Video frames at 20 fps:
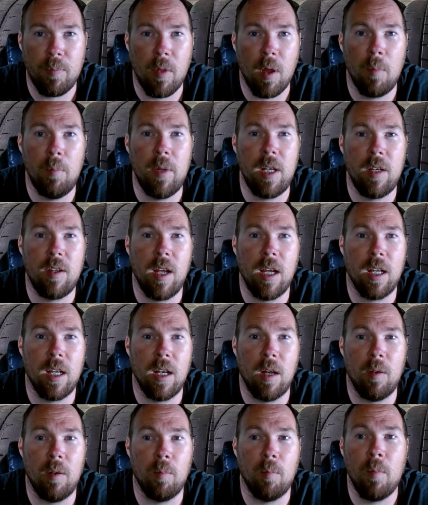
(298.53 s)
me taking
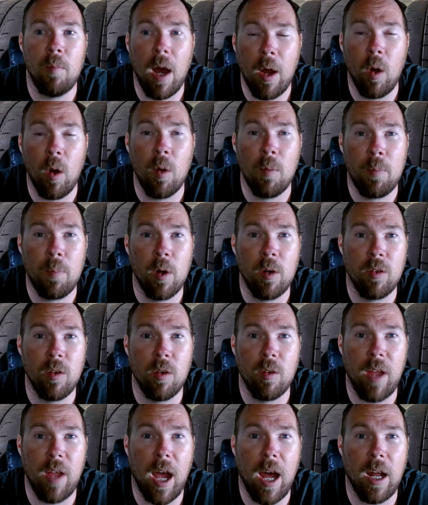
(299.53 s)
in my own
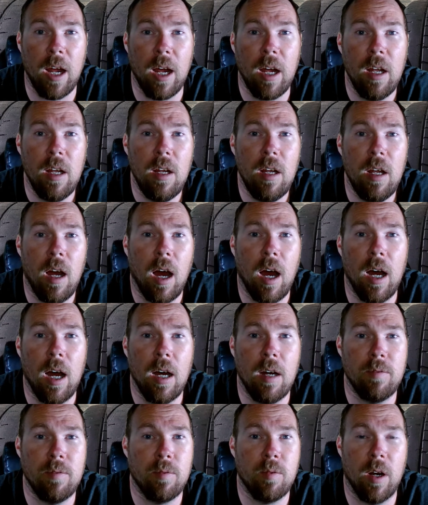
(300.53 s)
personal data
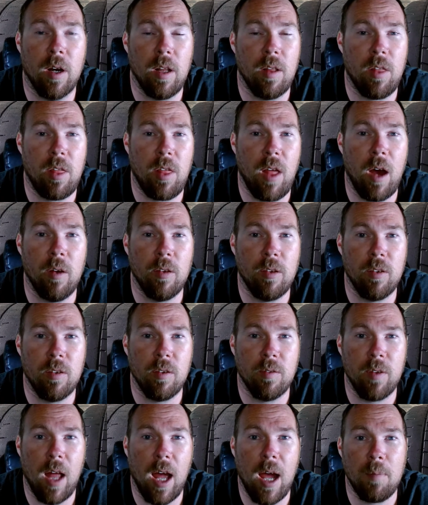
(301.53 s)
of running thousands
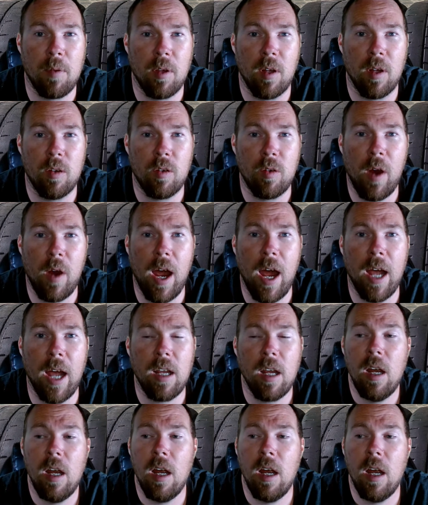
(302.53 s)
of laps at a track,